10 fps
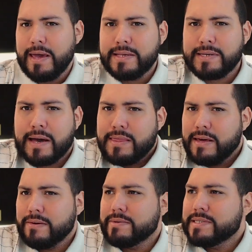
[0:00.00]
He's like, I
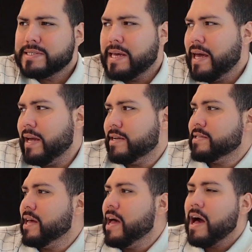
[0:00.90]
thought it was staged.
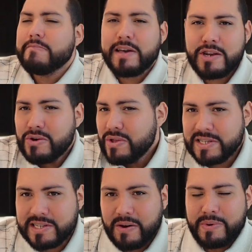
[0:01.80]
I'm like, no, this
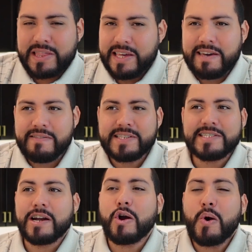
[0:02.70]
is how we live. This
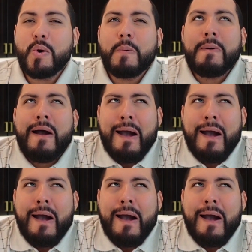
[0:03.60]
is our home.